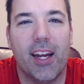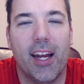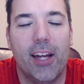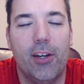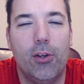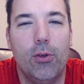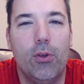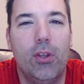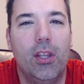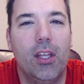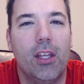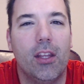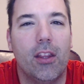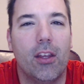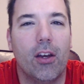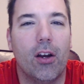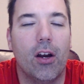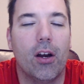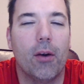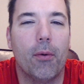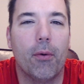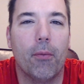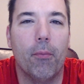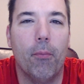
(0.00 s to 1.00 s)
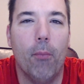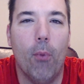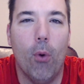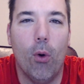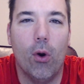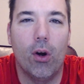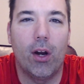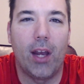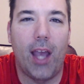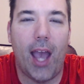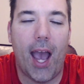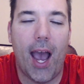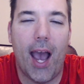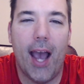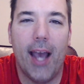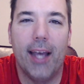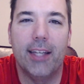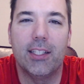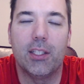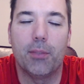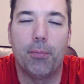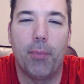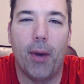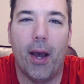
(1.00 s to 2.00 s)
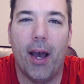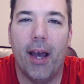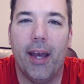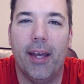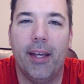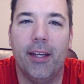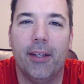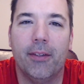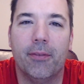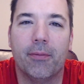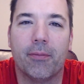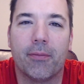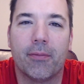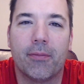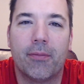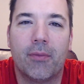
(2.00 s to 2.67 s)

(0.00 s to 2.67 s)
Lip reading: I do think there are more guys buying